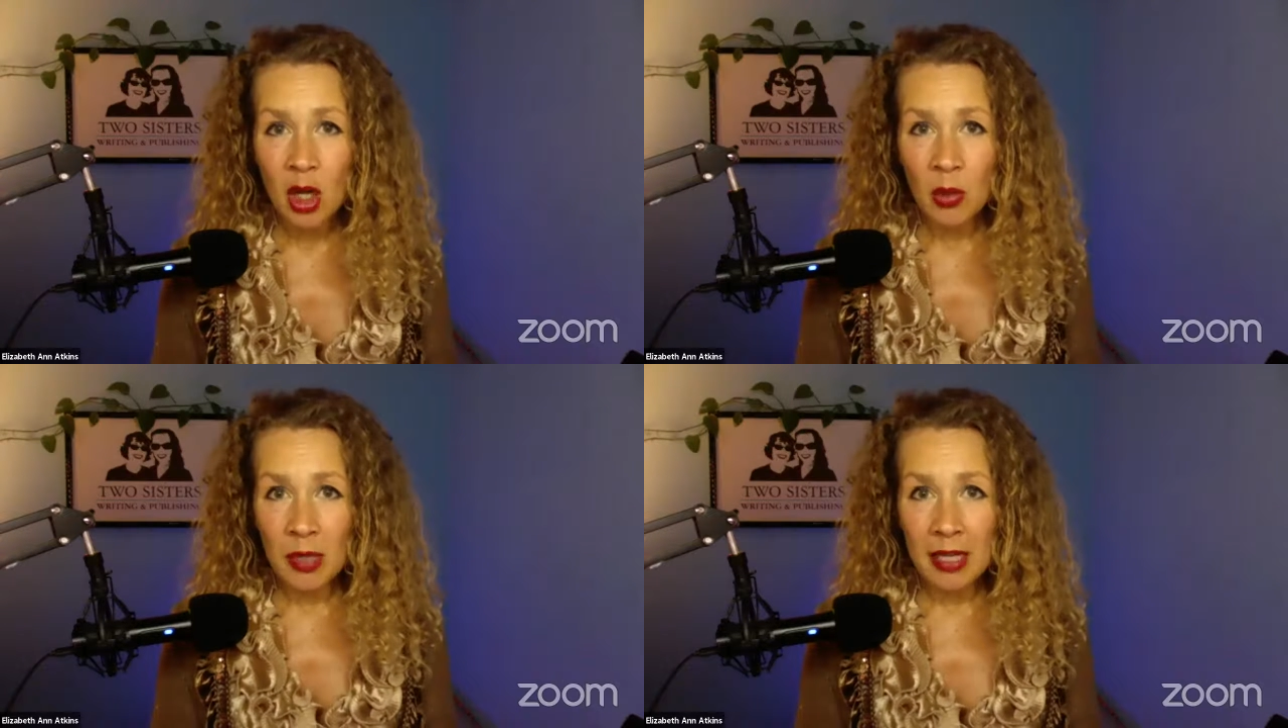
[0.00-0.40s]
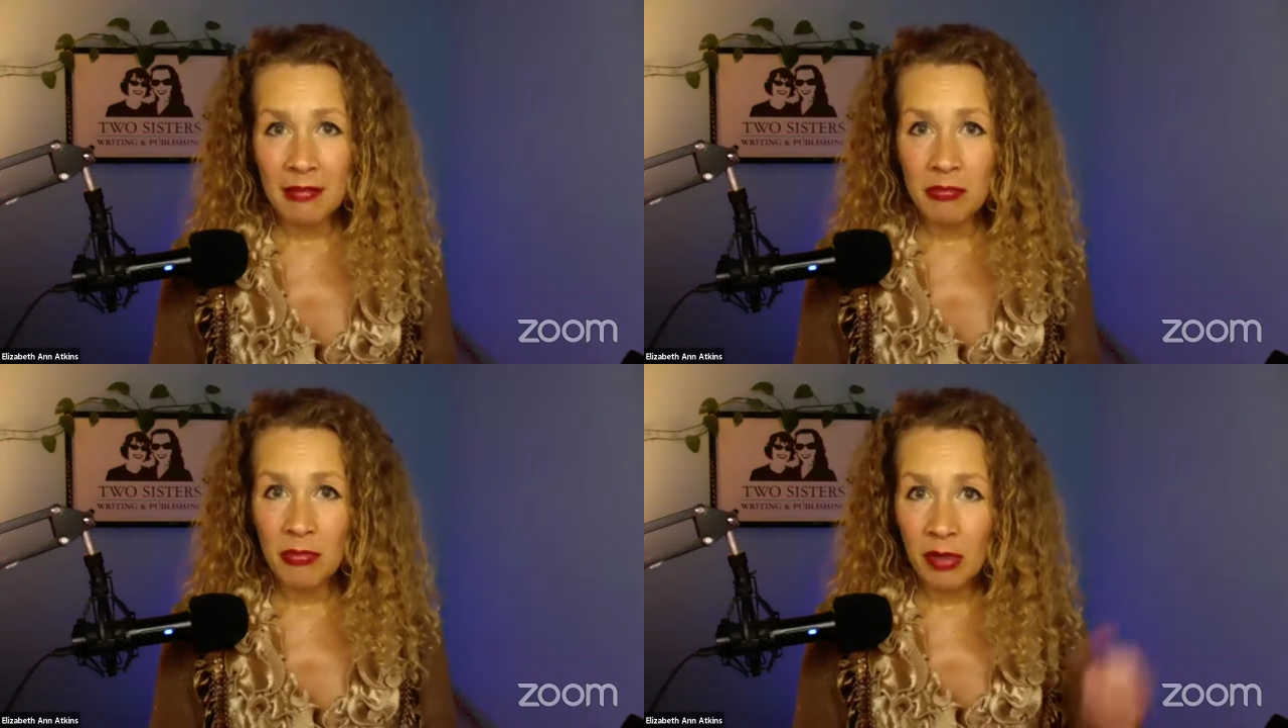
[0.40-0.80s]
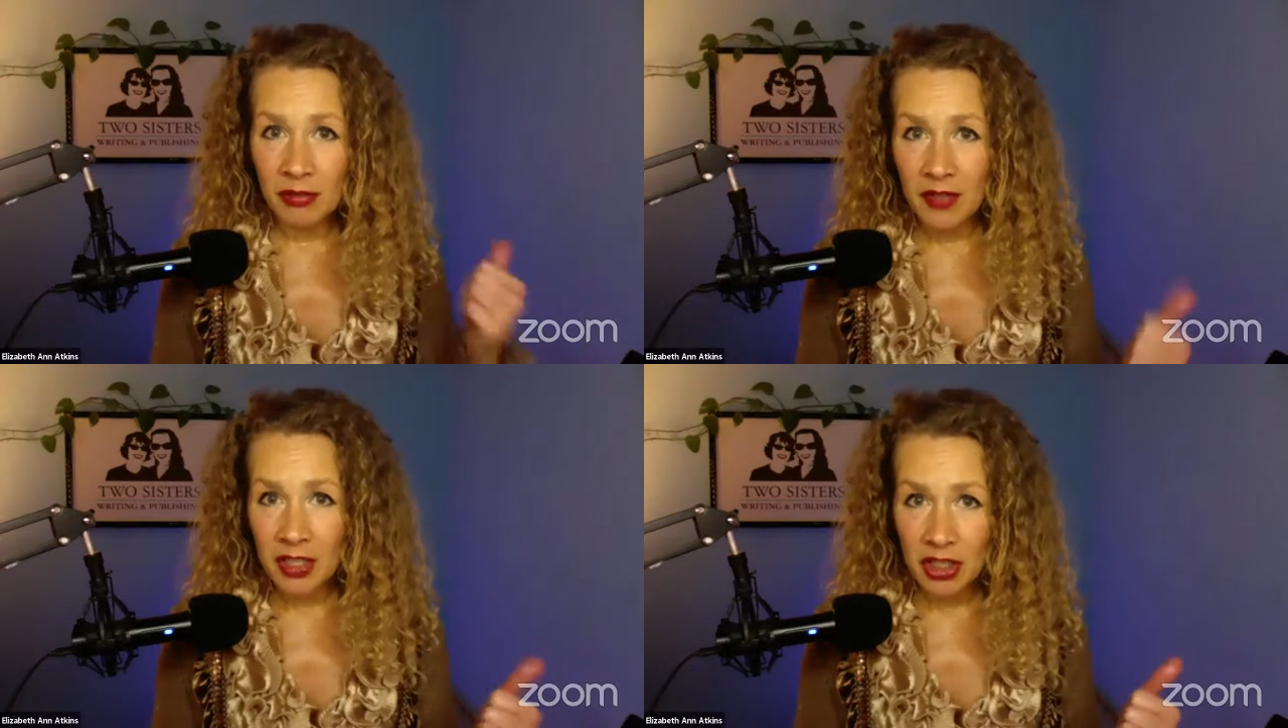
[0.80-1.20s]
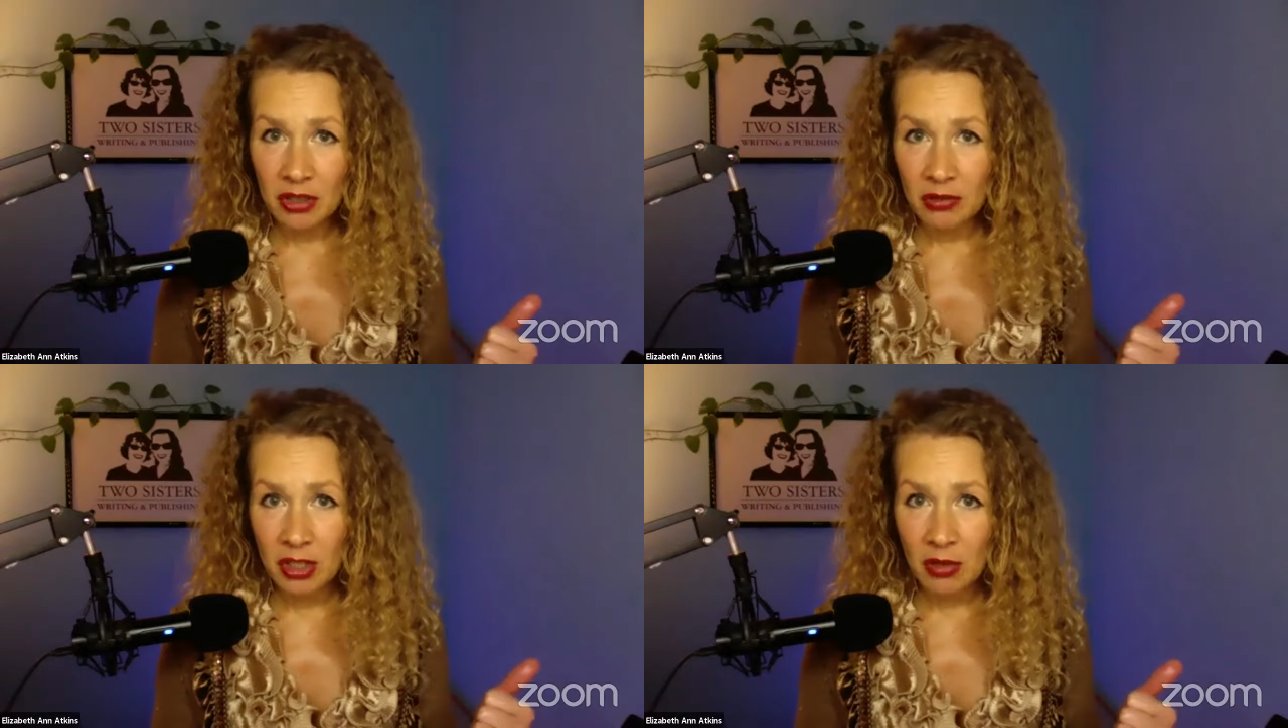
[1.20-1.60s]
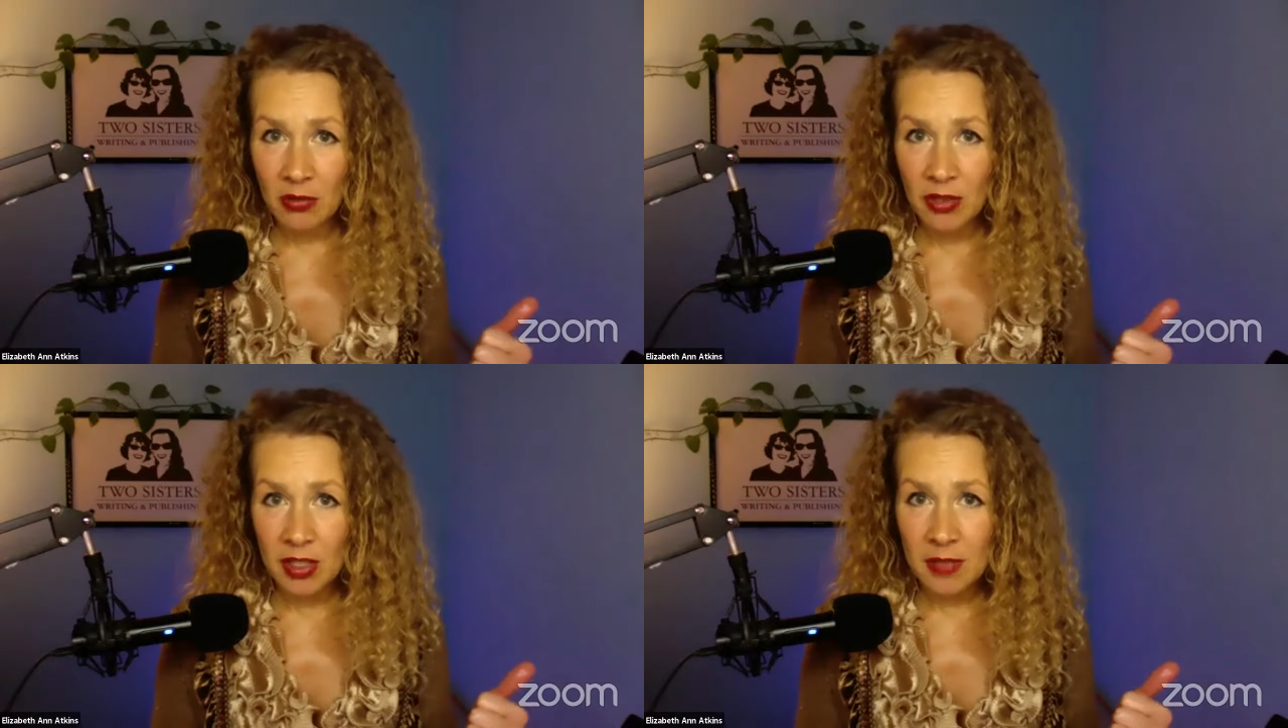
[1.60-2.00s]
with motivational
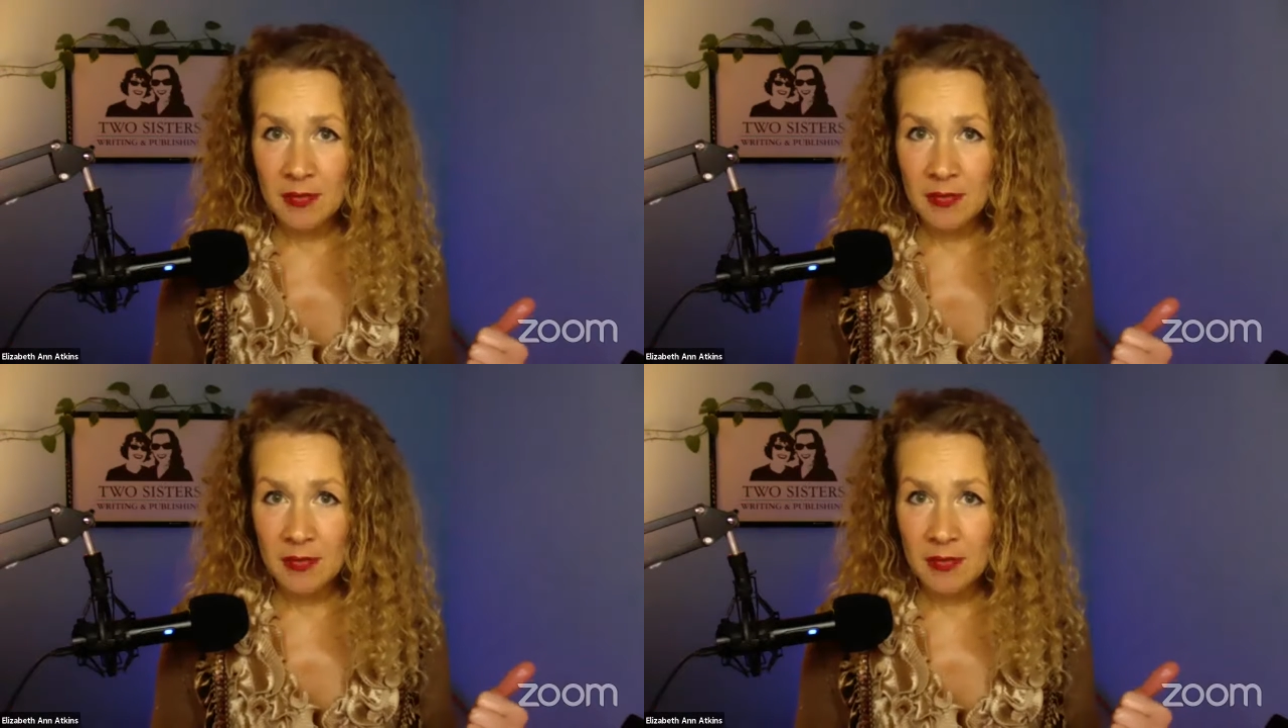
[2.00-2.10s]
notes